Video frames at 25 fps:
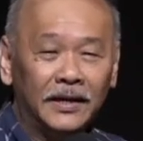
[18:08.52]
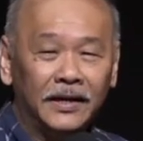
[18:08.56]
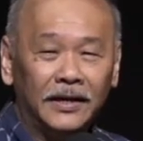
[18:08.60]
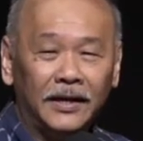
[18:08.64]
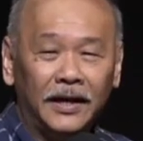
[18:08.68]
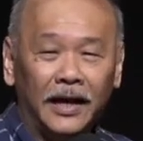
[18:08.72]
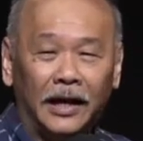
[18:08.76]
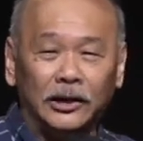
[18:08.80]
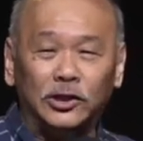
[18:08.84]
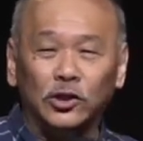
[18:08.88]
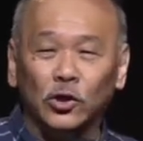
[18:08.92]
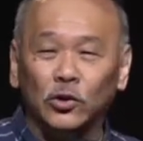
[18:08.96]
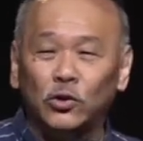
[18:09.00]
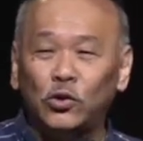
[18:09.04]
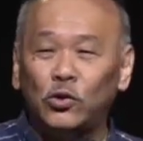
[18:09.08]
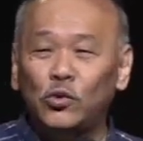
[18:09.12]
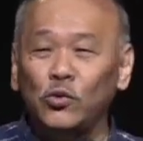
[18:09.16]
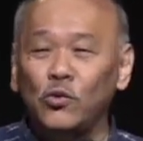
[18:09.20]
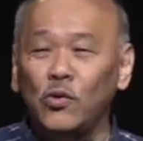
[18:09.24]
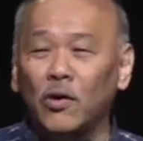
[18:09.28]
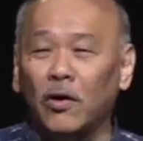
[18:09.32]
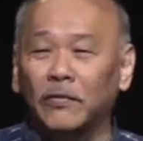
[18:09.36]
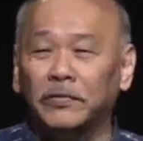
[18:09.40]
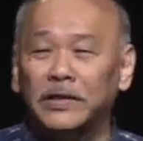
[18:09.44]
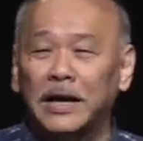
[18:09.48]
And so
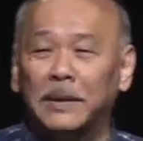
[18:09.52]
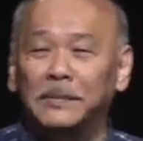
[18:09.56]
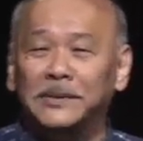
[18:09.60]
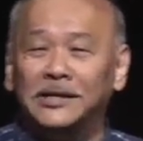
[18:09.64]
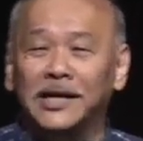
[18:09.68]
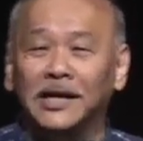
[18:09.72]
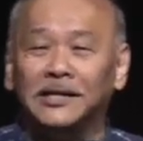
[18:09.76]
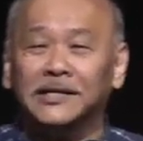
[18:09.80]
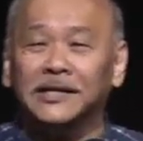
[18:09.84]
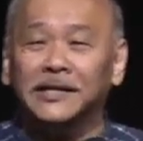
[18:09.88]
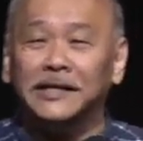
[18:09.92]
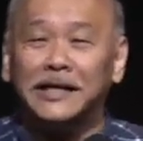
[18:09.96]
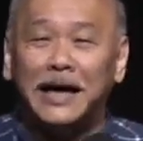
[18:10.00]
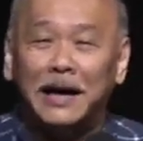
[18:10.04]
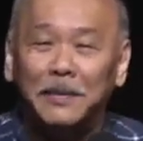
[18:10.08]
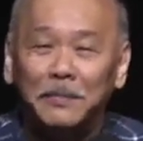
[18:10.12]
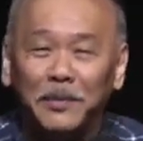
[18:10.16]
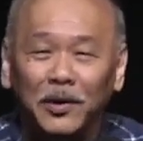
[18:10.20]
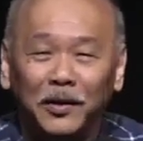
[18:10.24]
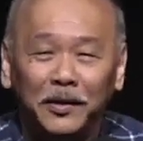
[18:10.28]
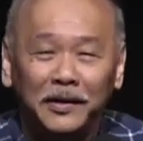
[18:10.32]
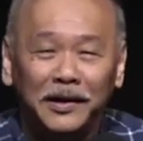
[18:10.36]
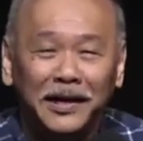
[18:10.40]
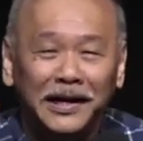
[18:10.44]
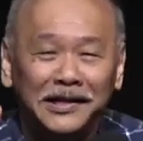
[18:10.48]
two of them says, come
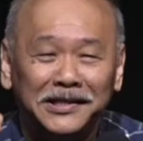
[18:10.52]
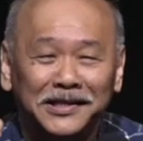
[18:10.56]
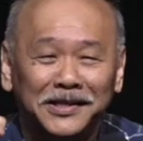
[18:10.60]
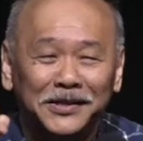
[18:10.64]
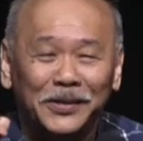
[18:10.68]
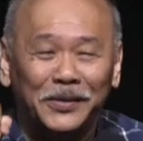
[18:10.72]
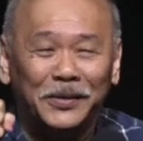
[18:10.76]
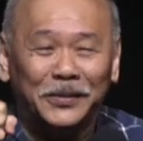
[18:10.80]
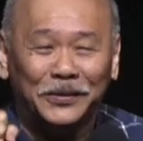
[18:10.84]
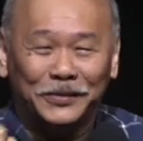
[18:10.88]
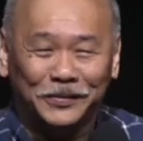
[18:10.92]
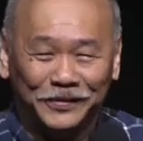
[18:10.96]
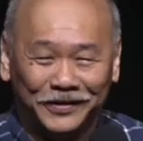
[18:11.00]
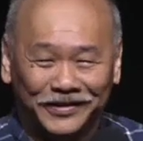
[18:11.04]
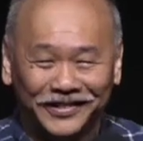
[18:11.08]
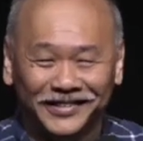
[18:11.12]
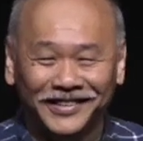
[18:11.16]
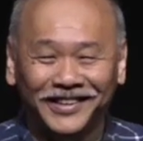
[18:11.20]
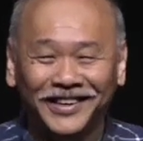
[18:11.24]
on, let's go.